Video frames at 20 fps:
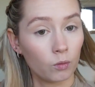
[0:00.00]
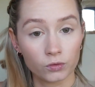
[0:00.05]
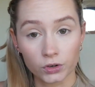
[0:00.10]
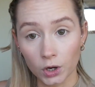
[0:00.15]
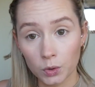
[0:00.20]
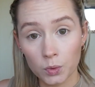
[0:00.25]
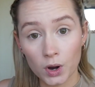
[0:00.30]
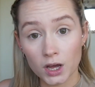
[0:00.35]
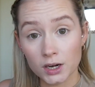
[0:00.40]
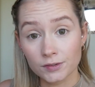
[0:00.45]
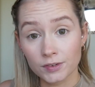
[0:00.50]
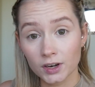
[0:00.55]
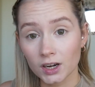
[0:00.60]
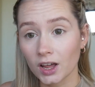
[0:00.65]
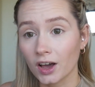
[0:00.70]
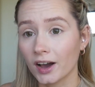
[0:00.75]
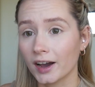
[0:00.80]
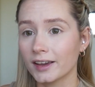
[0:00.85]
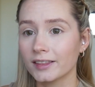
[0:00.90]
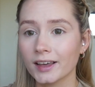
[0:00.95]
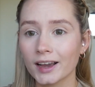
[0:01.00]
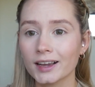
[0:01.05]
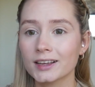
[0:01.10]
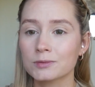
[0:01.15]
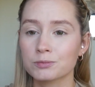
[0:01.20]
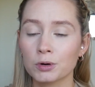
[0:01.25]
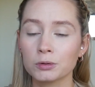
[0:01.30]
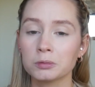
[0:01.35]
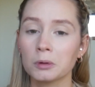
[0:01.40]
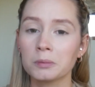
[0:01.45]
no word of a lie, that
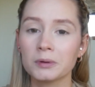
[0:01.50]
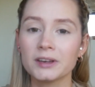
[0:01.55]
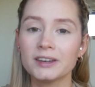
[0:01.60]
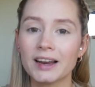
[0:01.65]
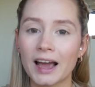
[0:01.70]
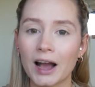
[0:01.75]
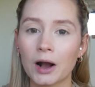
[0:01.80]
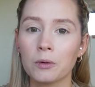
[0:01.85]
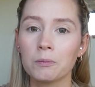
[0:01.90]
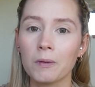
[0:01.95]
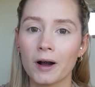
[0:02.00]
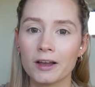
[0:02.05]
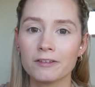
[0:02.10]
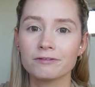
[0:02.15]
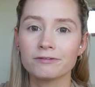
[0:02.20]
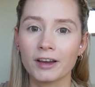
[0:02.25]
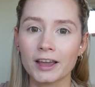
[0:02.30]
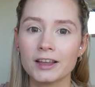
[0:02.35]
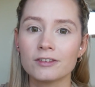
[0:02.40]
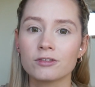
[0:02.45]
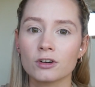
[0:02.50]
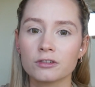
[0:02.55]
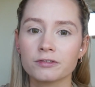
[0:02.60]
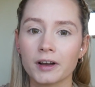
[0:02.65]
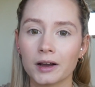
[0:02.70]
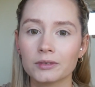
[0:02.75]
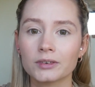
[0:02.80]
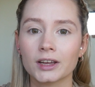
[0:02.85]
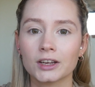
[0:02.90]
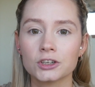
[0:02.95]
is probably now my favourite
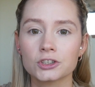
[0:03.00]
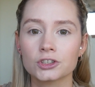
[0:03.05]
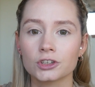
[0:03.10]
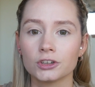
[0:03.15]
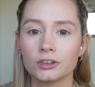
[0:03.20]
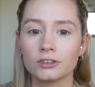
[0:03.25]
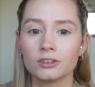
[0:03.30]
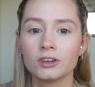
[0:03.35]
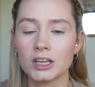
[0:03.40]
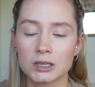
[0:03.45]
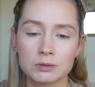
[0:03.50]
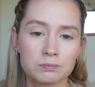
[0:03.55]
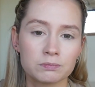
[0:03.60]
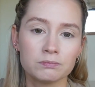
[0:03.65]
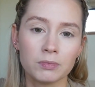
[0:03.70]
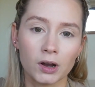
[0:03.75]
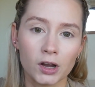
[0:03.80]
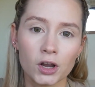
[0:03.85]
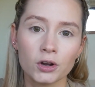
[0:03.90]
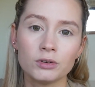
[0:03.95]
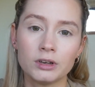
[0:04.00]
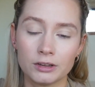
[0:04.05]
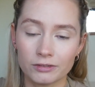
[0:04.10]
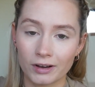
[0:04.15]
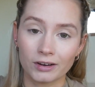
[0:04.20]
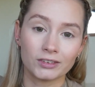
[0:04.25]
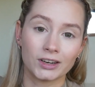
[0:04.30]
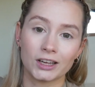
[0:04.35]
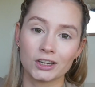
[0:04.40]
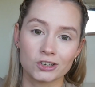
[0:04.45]
foundation. It's my only
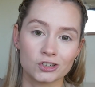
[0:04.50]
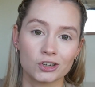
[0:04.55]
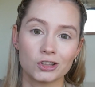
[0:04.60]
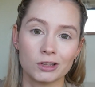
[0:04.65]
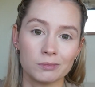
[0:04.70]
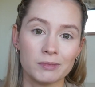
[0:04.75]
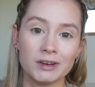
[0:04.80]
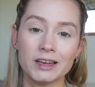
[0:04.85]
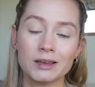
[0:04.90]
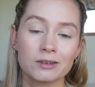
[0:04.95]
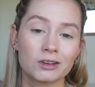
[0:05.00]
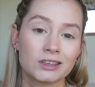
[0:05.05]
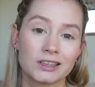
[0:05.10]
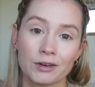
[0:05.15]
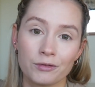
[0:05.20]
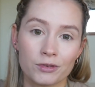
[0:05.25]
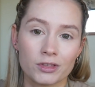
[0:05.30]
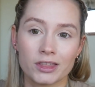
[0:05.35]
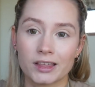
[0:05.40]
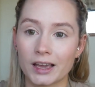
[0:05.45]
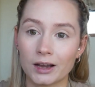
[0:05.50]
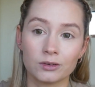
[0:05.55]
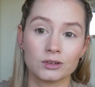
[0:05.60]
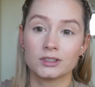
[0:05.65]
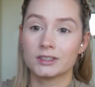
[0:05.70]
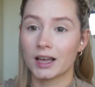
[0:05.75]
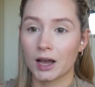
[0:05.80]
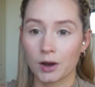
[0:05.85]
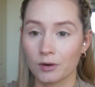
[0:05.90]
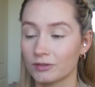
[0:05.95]
foundation at the minute because everything else
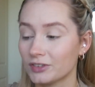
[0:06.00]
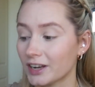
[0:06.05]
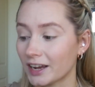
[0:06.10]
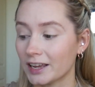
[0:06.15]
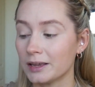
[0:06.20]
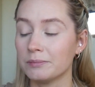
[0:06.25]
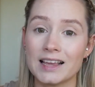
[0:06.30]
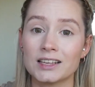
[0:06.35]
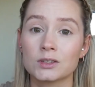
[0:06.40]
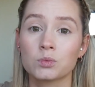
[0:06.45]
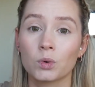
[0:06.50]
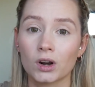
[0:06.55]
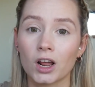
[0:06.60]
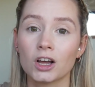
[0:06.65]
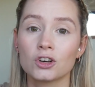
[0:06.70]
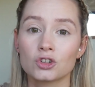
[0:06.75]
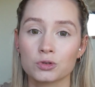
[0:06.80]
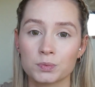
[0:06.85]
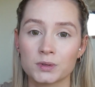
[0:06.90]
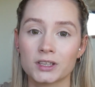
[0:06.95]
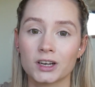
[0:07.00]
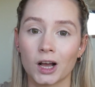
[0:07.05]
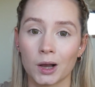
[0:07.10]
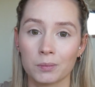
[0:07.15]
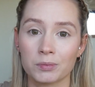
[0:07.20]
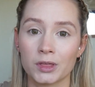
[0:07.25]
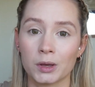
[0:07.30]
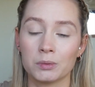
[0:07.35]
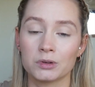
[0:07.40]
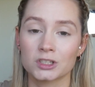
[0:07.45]
is out of date. It is 100%
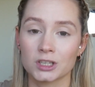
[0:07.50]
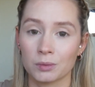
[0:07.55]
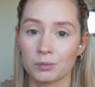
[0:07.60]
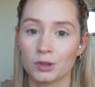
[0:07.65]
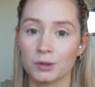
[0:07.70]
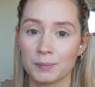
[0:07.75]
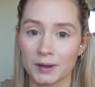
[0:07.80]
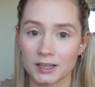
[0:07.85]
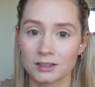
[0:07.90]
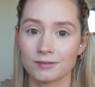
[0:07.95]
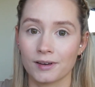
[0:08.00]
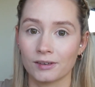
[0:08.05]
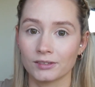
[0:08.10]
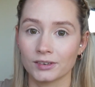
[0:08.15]
up there with some of the best